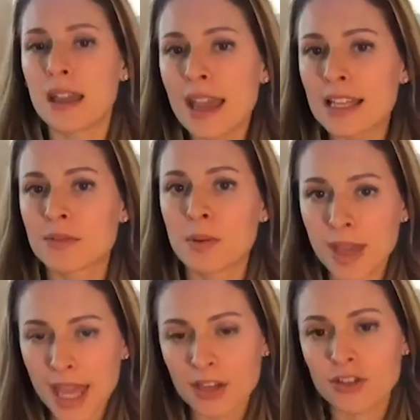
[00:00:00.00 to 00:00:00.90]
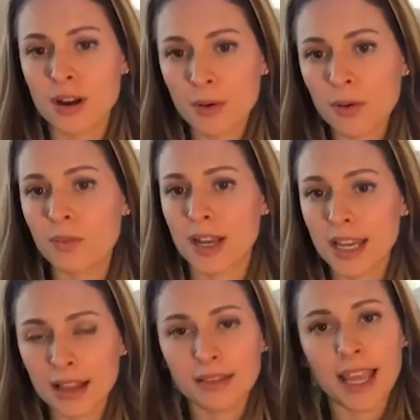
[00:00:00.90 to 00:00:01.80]
It's when we get in trouble when we're
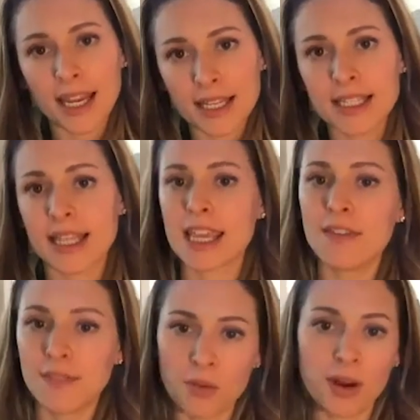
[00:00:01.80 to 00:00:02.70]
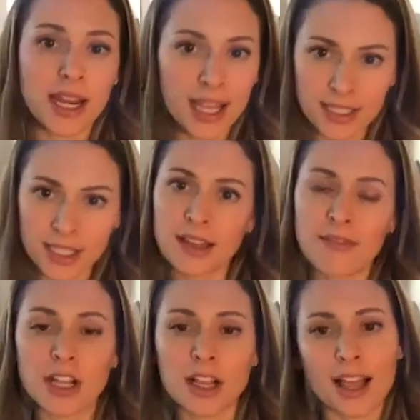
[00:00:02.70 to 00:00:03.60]
eating late into the evening, we're eating until
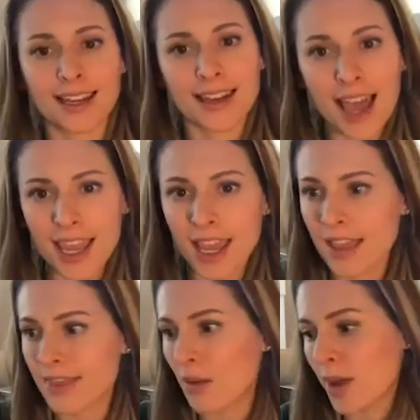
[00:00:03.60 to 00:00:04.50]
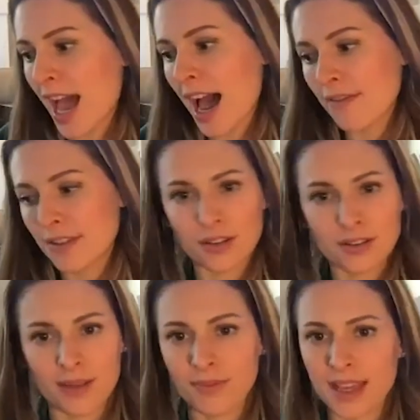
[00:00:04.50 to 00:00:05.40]
11 o'clock at night. And then we have, you know,
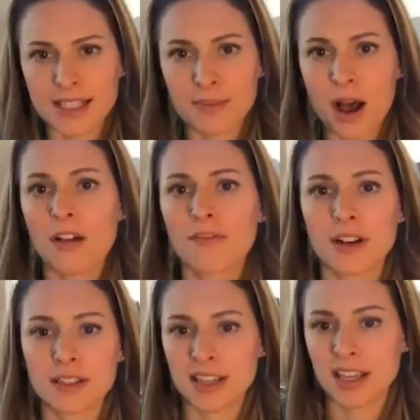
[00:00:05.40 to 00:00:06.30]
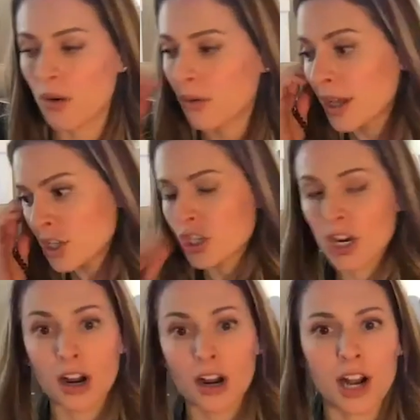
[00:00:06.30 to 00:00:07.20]
something small first, you know,
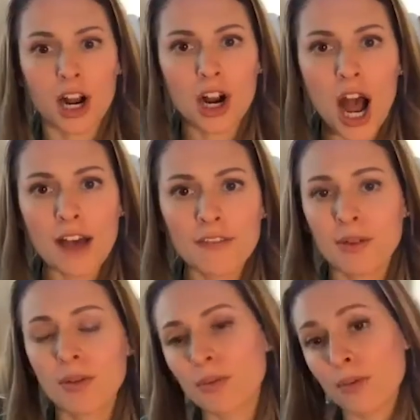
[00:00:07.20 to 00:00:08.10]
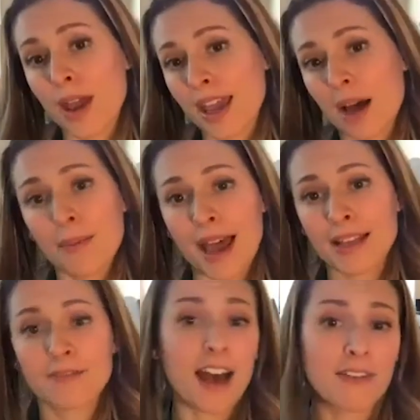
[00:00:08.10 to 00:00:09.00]
sugar in our coffee when we wake up
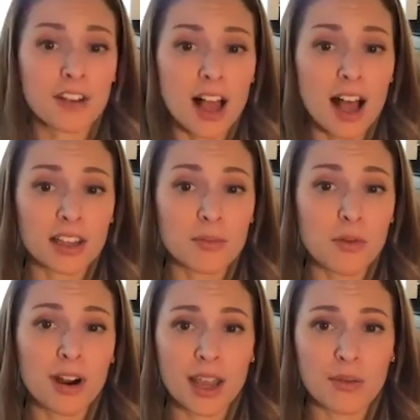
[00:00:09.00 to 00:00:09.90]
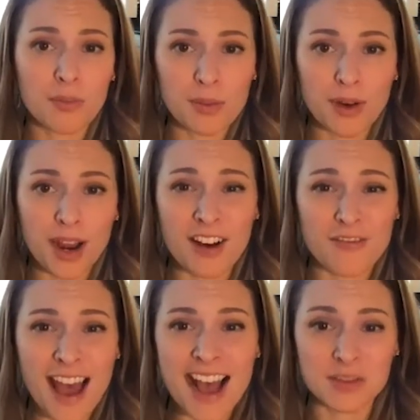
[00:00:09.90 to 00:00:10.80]
at 5 o'clock in the morning, and we break our
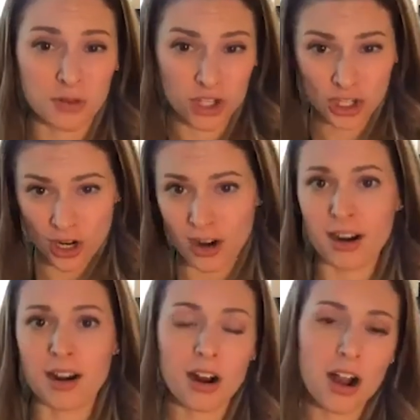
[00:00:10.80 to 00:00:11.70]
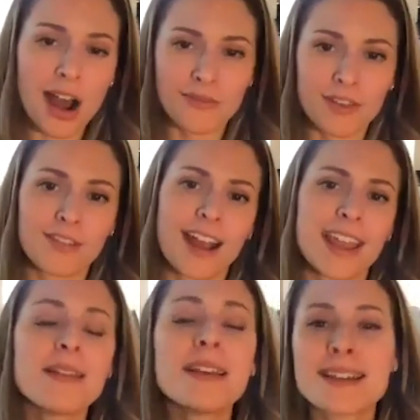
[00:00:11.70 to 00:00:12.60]
fast with sugar in our coffee,
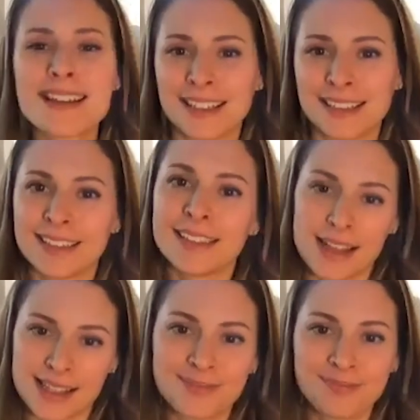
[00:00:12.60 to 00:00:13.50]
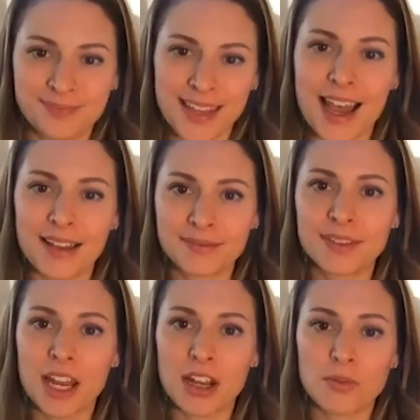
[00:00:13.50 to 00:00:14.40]
right? That's
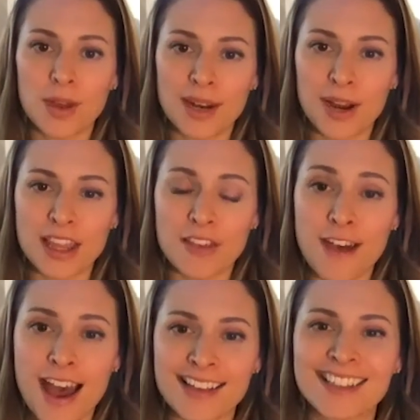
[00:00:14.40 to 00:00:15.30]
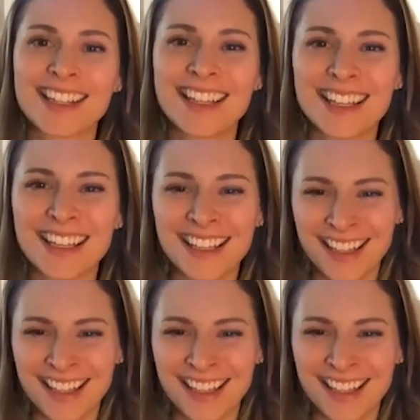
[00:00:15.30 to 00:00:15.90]
not a good way to break the fast. No